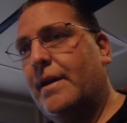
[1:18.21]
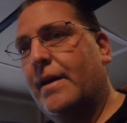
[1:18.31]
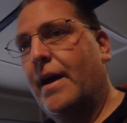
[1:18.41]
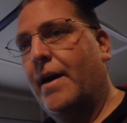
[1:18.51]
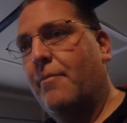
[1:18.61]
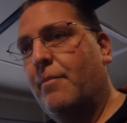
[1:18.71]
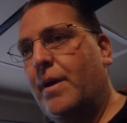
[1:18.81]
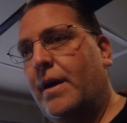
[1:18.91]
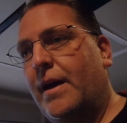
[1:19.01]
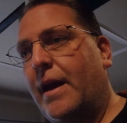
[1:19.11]
And
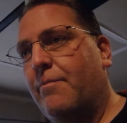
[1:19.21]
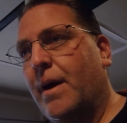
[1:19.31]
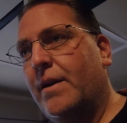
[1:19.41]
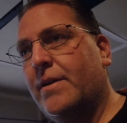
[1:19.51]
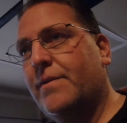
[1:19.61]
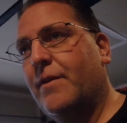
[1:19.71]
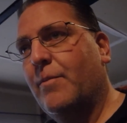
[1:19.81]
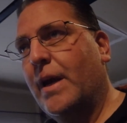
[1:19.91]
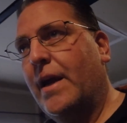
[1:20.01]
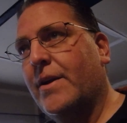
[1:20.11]
from
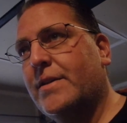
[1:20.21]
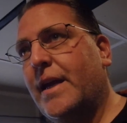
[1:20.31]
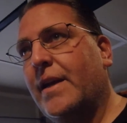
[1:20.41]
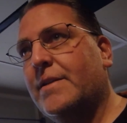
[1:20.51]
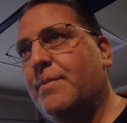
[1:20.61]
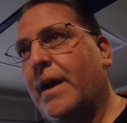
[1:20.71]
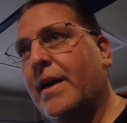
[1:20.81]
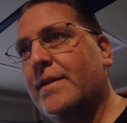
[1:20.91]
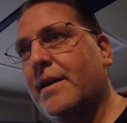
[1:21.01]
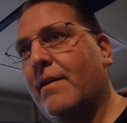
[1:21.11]
what I understand, it's
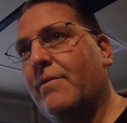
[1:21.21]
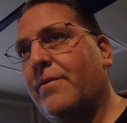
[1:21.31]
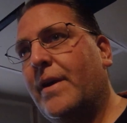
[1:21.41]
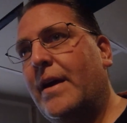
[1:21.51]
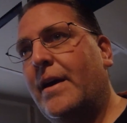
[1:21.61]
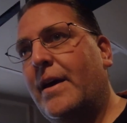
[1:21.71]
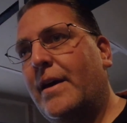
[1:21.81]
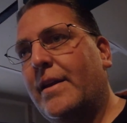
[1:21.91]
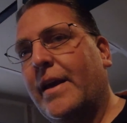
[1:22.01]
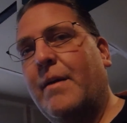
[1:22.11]
because of
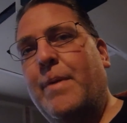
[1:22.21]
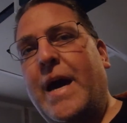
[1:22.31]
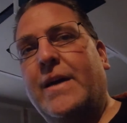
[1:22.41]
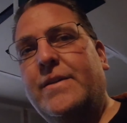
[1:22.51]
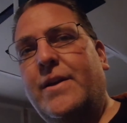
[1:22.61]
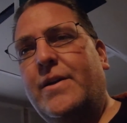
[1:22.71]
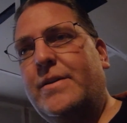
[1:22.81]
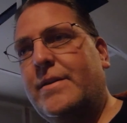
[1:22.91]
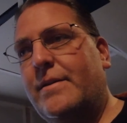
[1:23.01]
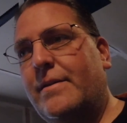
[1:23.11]
the
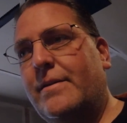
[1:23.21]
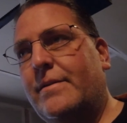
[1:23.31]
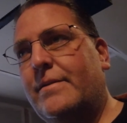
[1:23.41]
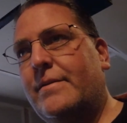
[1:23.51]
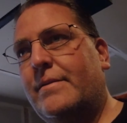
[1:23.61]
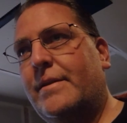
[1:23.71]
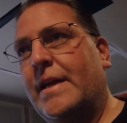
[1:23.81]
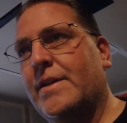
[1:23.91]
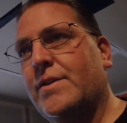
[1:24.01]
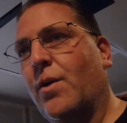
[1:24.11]
capacitors. They
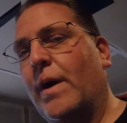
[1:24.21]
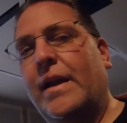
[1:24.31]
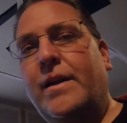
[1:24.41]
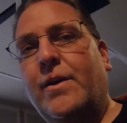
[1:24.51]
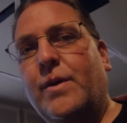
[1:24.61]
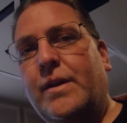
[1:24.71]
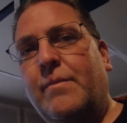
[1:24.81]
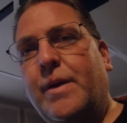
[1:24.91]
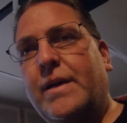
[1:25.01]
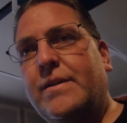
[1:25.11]
just don't want to deal with
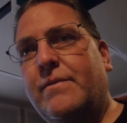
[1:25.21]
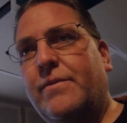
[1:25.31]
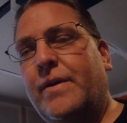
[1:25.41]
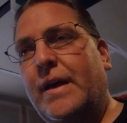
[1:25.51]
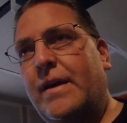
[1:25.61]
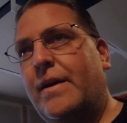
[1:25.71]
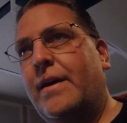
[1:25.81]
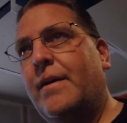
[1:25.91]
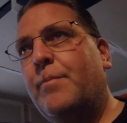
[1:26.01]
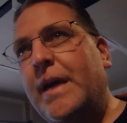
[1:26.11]
them because of
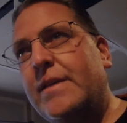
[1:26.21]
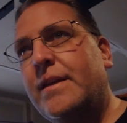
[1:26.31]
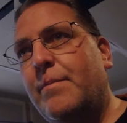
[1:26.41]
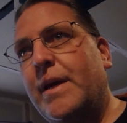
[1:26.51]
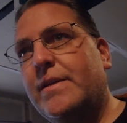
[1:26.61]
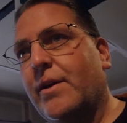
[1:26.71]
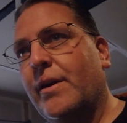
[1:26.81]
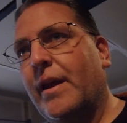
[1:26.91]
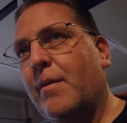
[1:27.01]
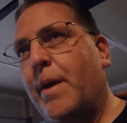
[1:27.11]
PCBs that are in
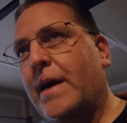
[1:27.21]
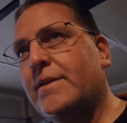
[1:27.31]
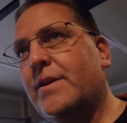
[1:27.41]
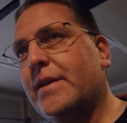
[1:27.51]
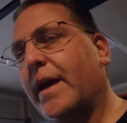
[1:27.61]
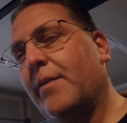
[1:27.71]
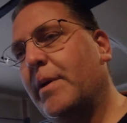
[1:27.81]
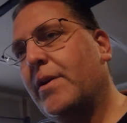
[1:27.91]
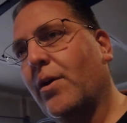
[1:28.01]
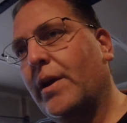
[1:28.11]
the capacitors. I could be
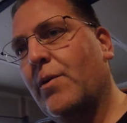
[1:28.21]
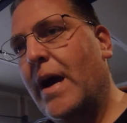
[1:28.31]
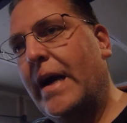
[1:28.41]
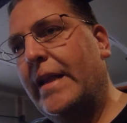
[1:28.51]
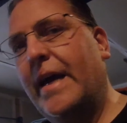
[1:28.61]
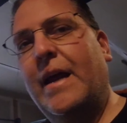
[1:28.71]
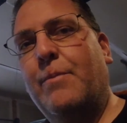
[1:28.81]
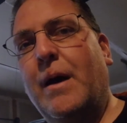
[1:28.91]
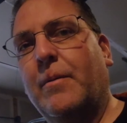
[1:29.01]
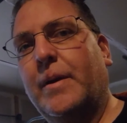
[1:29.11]
totally wrong on that, and I
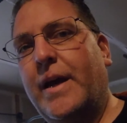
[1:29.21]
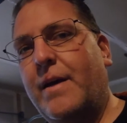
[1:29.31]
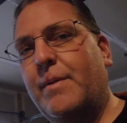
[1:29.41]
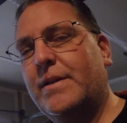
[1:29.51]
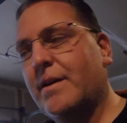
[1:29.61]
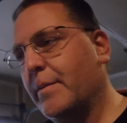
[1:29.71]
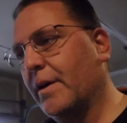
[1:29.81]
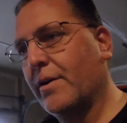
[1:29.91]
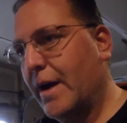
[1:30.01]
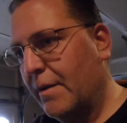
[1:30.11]
probably am, and somebody will
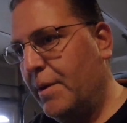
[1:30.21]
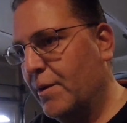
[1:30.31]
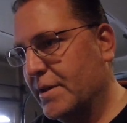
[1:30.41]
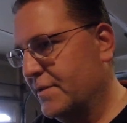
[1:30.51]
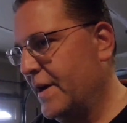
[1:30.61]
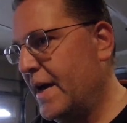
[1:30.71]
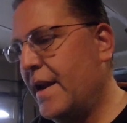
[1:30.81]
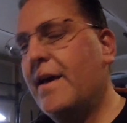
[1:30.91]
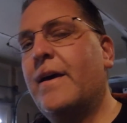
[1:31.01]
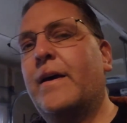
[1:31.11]
correct me, which is
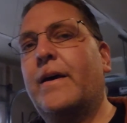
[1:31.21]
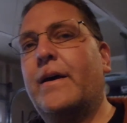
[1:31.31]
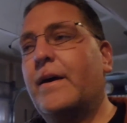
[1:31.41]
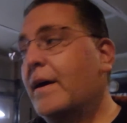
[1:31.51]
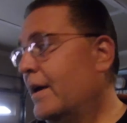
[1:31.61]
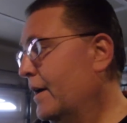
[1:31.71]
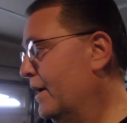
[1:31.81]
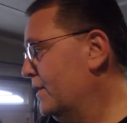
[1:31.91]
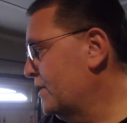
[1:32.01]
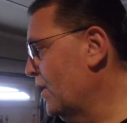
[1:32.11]
fine.
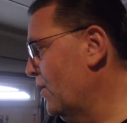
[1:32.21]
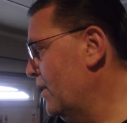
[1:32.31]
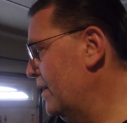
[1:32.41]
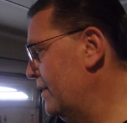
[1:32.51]
So